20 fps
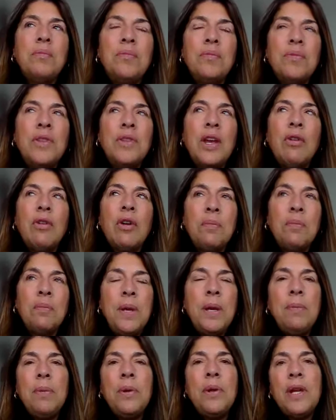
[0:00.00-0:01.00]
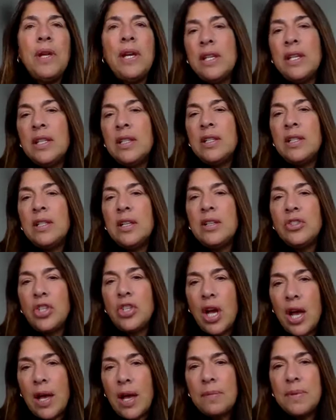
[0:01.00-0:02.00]
there are people in
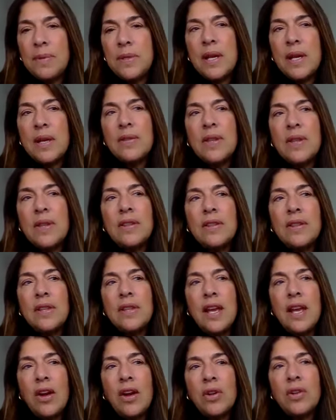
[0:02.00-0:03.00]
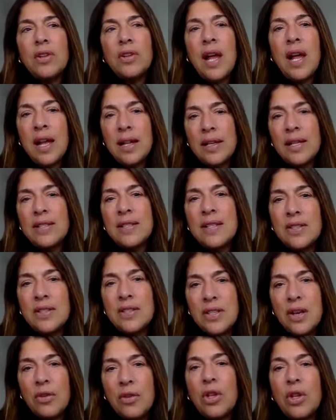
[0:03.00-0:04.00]
jobs that they are not
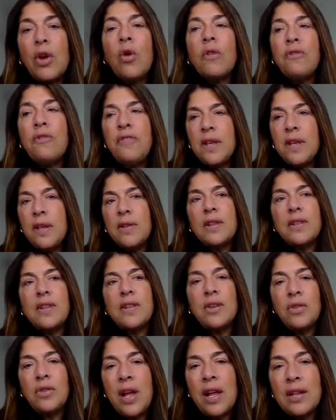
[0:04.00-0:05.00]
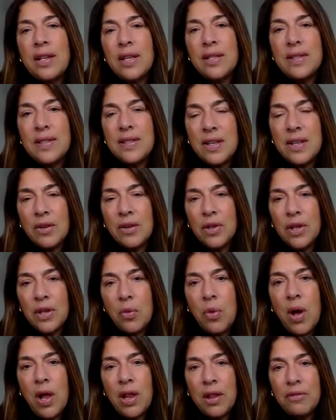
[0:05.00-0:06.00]
necessarily, or feel that they're not necessarily
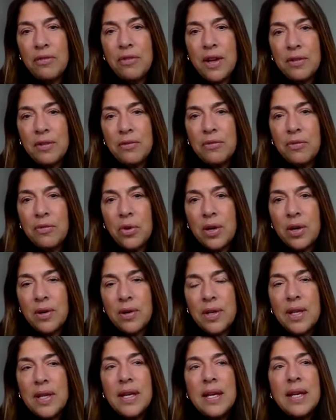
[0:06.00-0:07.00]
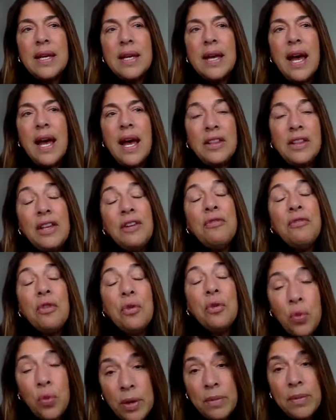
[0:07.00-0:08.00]
qualified for. I think
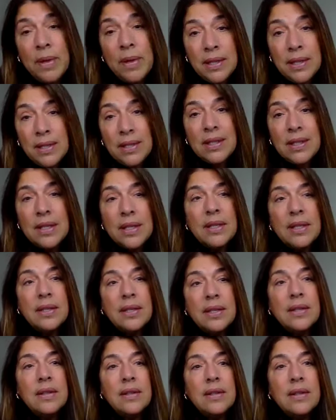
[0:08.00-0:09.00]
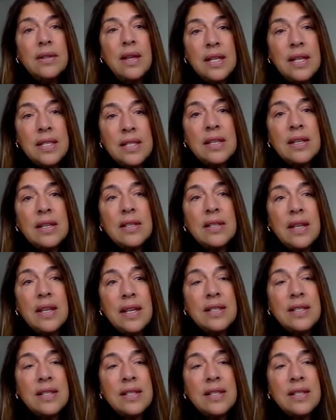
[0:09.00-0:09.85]
for women, it's a